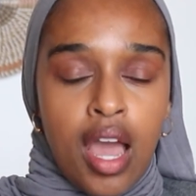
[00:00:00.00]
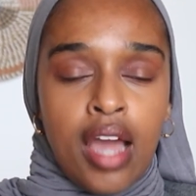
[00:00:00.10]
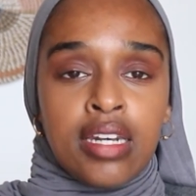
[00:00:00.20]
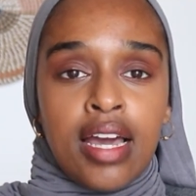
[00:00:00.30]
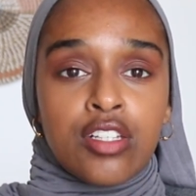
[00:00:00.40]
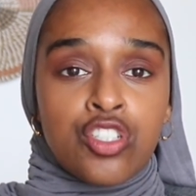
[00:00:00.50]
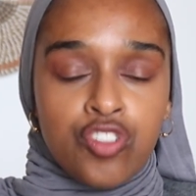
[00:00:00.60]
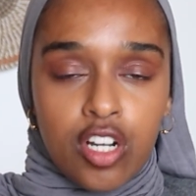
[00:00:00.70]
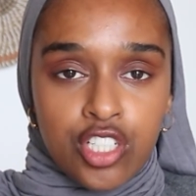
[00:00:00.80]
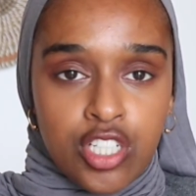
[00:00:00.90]
a nice
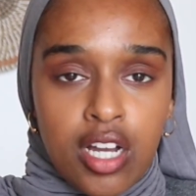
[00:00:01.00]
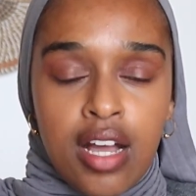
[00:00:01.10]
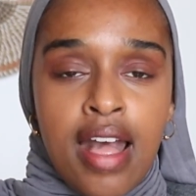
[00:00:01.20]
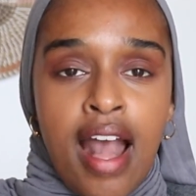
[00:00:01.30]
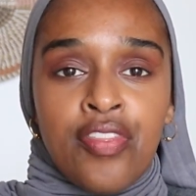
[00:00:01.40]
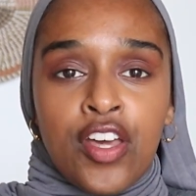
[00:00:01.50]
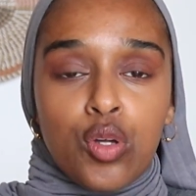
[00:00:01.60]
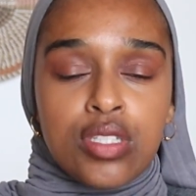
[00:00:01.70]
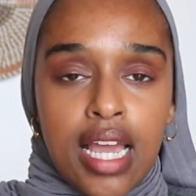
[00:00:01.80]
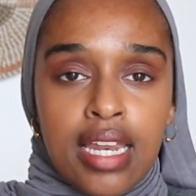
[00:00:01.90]
structure, and that
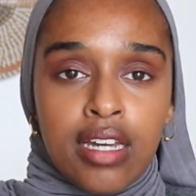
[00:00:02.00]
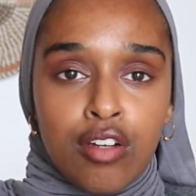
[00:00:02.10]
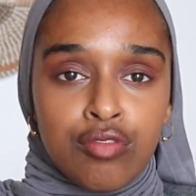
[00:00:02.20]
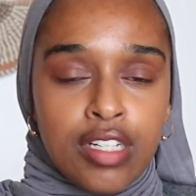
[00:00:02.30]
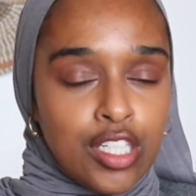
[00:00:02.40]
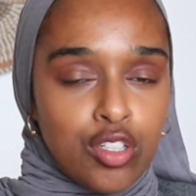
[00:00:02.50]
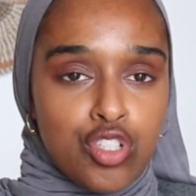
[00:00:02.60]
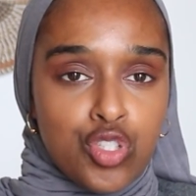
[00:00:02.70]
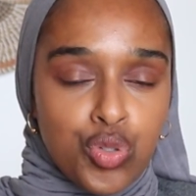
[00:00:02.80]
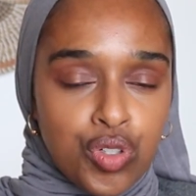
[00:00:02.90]
you're telling a really good
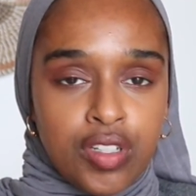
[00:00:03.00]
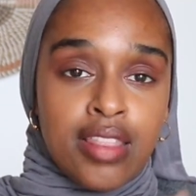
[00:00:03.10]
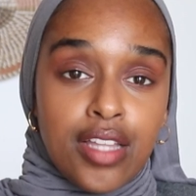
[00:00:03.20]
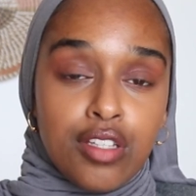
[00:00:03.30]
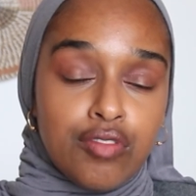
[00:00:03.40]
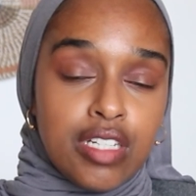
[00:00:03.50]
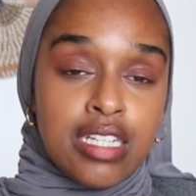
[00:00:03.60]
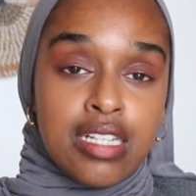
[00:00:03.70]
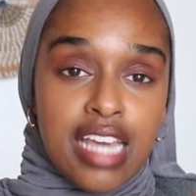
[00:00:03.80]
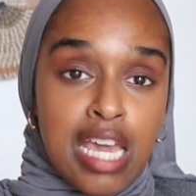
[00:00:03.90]
story that the
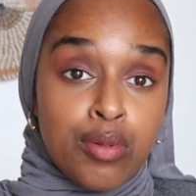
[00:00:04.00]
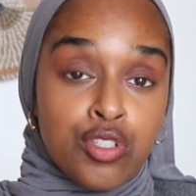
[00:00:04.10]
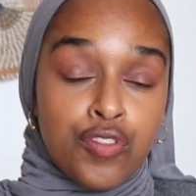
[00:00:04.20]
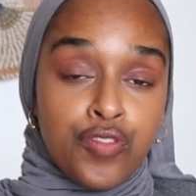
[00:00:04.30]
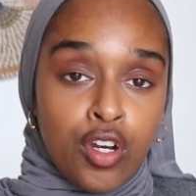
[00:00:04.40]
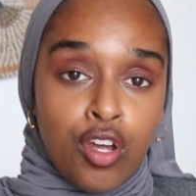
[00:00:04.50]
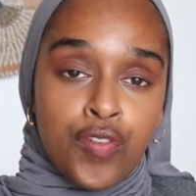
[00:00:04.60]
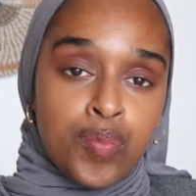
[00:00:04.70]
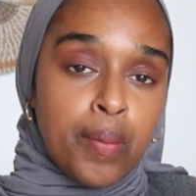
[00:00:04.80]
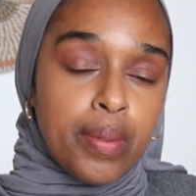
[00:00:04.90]
reader is able to follow
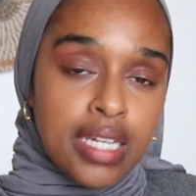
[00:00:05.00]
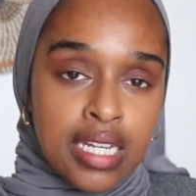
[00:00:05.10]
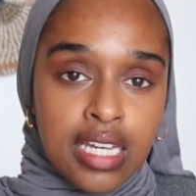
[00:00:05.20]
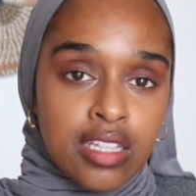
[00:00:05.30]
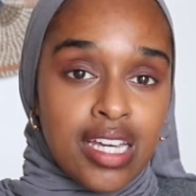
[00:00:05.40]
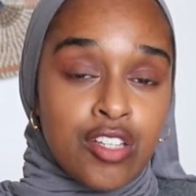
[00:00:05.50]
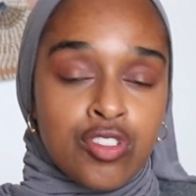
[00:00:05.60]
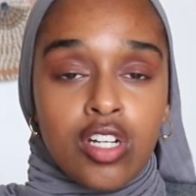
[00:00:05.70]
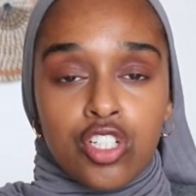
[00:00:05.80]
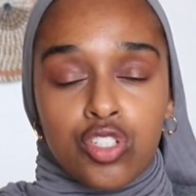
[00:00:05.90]
from the beginning, the
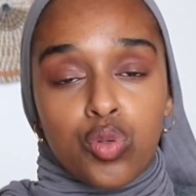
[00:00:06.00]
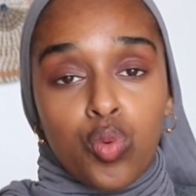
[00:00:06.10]
introduction,